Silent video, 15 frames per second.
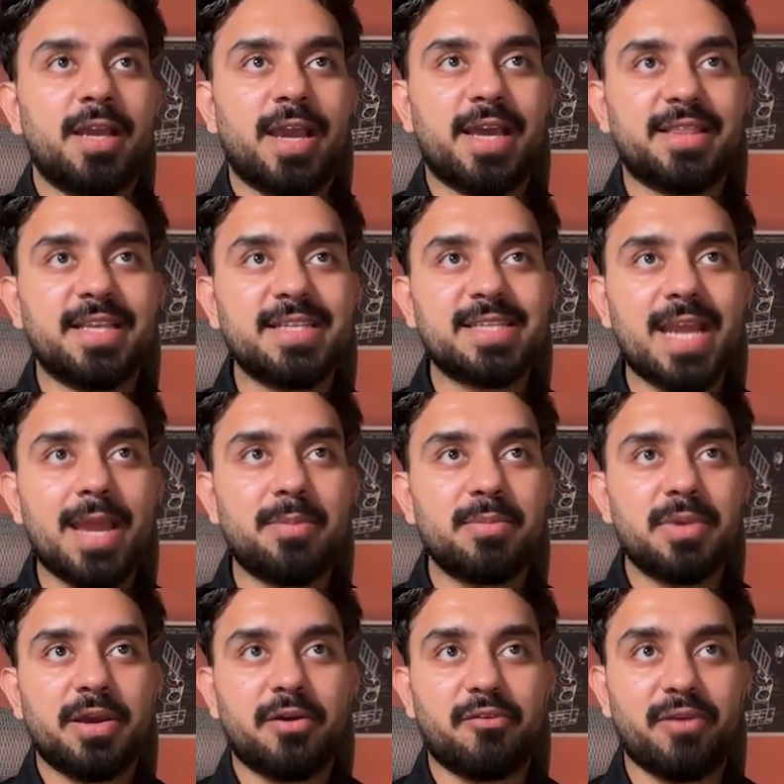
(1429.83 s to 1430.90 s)
And this
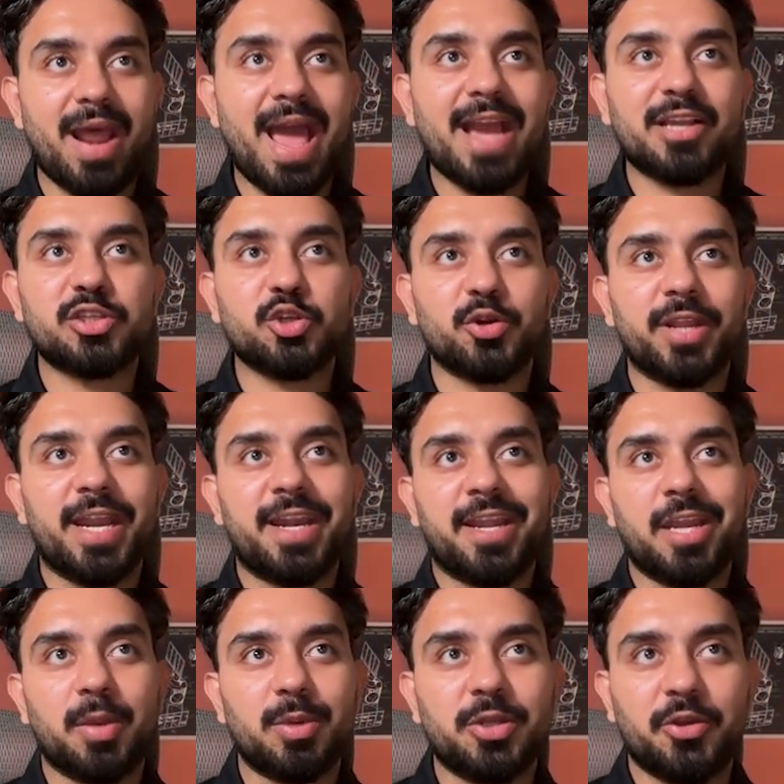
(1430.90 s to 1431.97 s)
time RAG should get
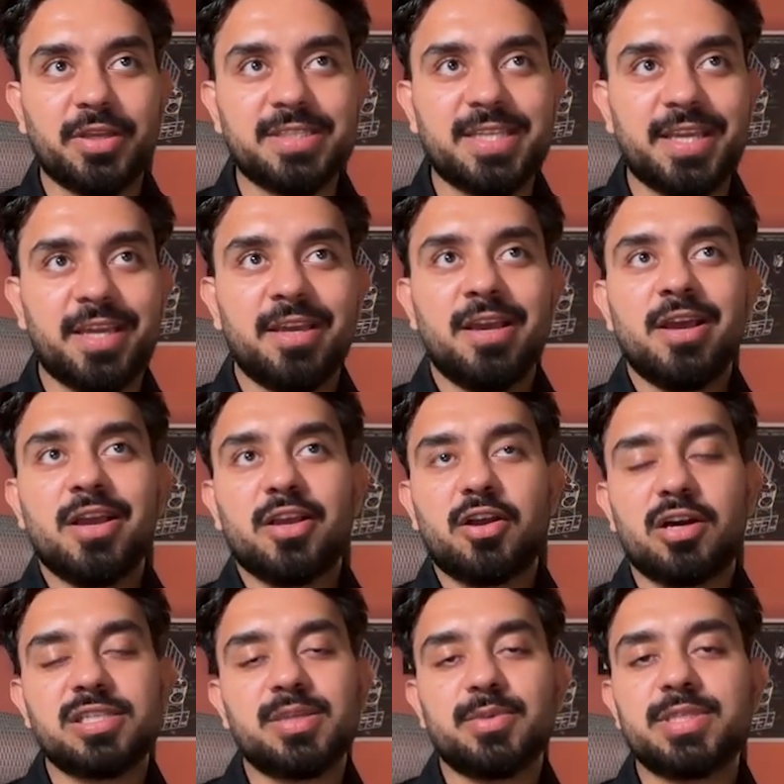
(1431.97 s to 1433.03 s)
enabled. You can see
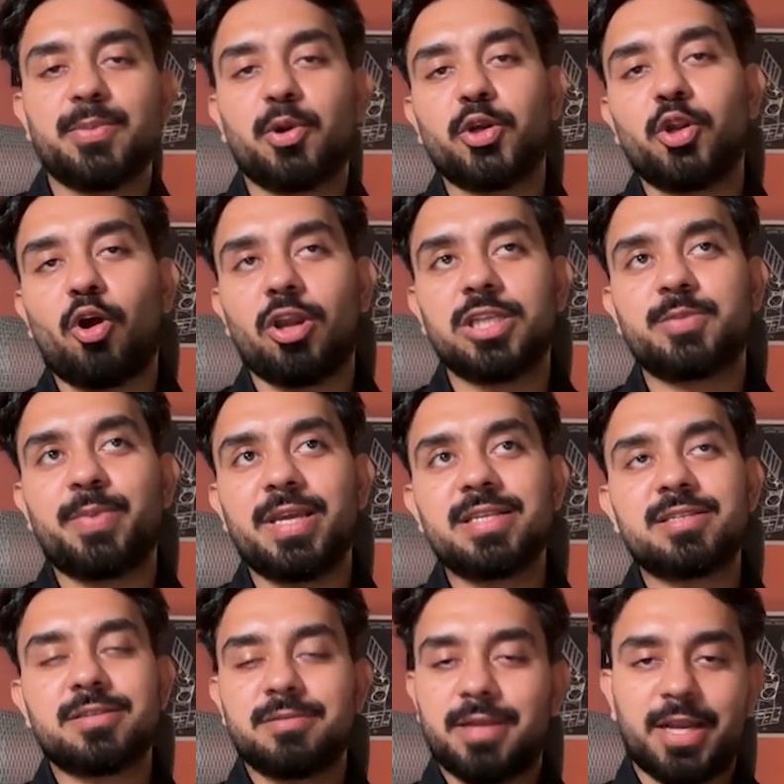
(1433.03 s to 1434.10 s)
customer support knowledge
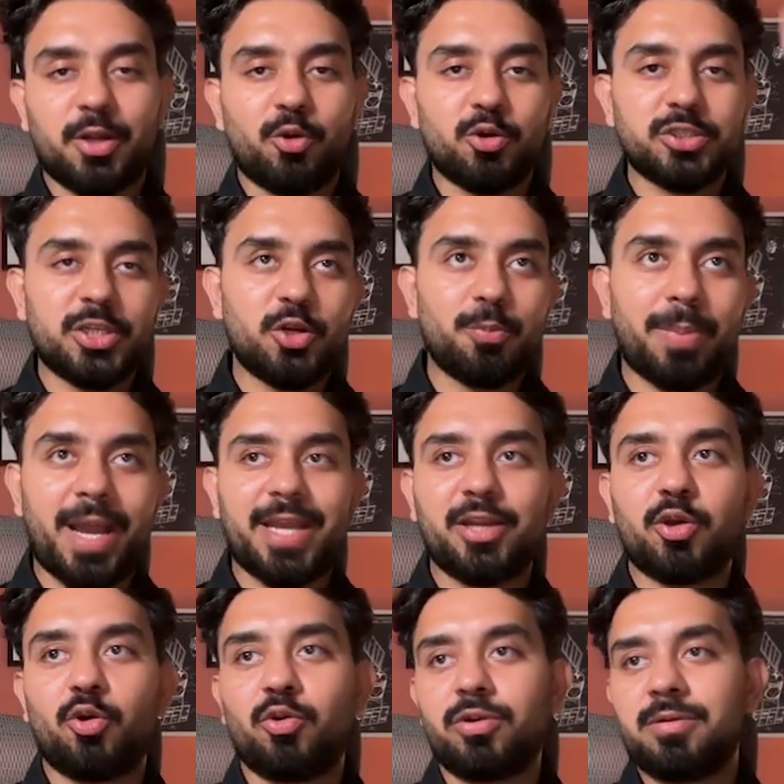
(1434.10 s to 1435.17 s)
base. It goes into
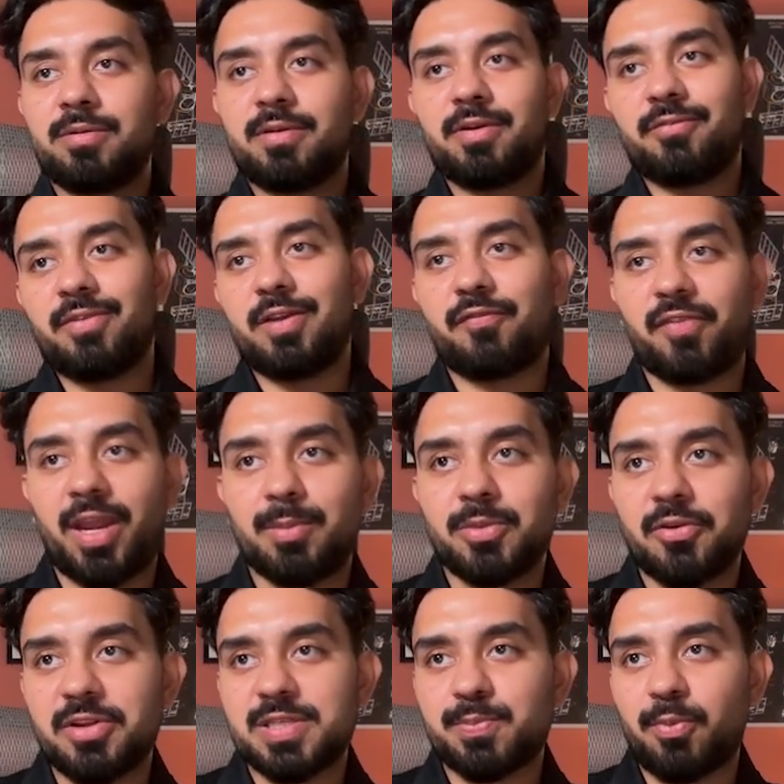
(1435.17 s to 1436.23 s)
Pinecone, will frame
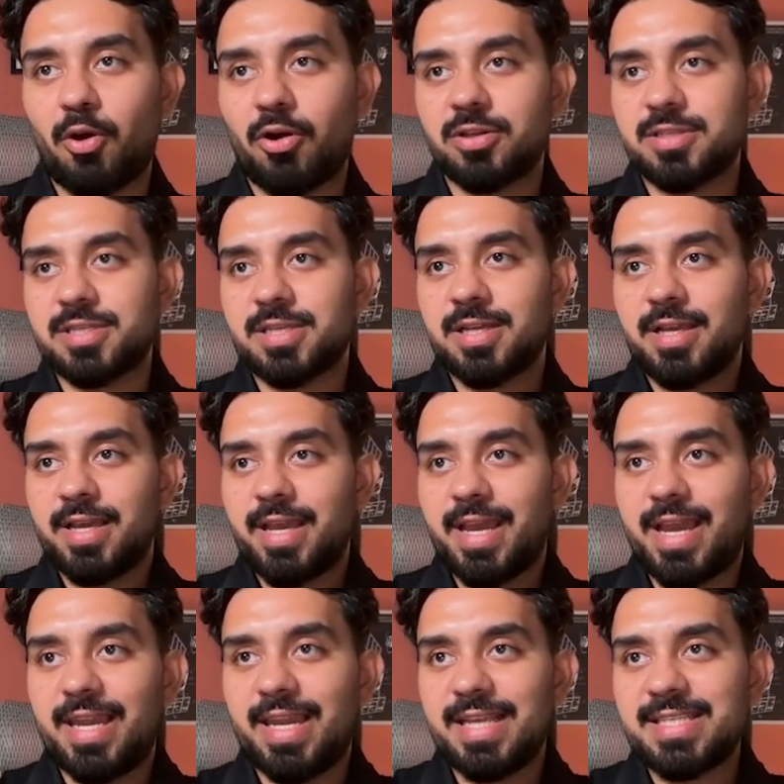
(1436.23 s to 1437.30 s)
the response,
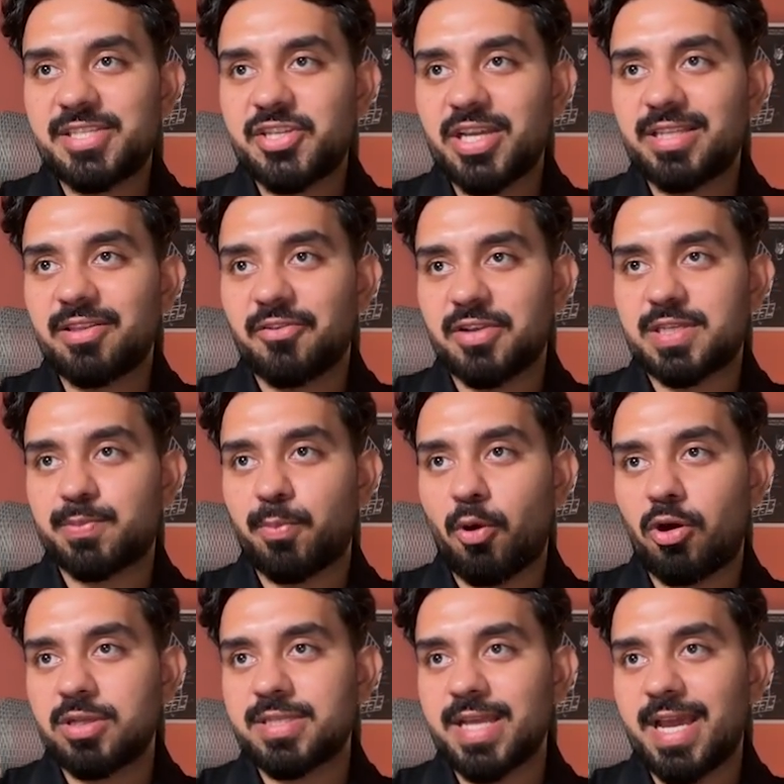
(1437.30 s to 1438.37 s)
and let's check the
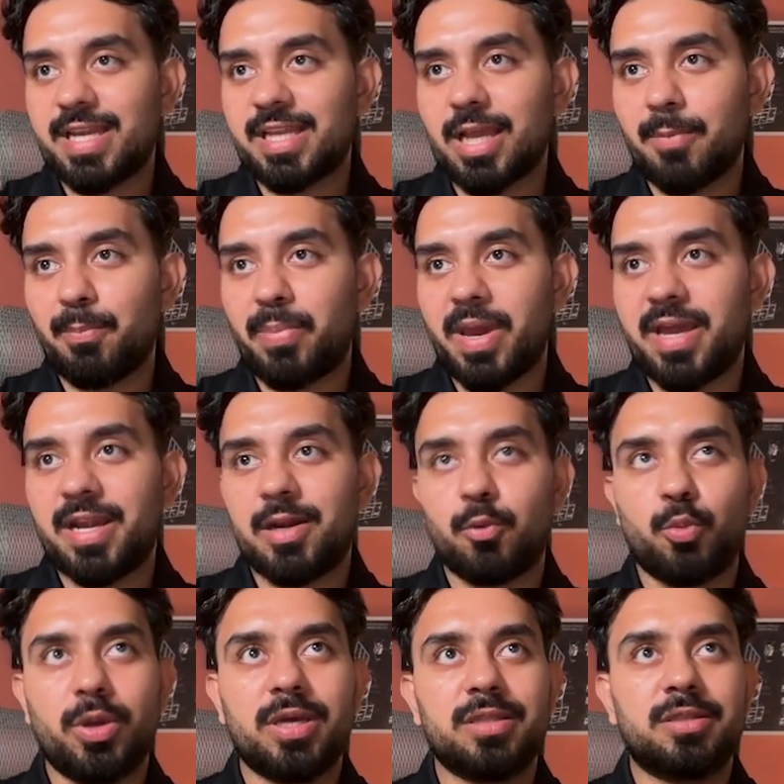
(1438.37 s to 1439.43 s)
response and compare
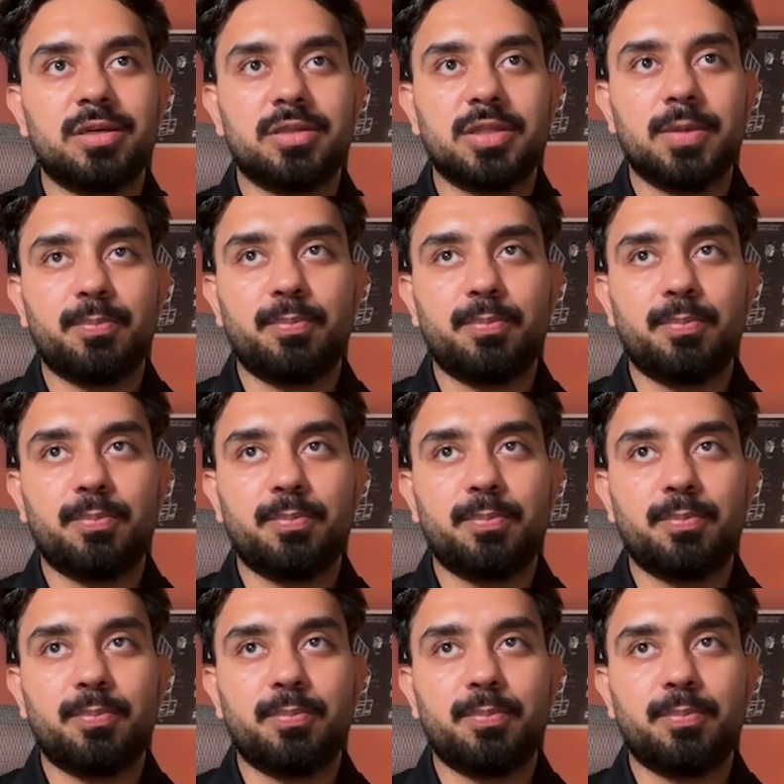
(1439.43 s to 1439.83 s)
it with the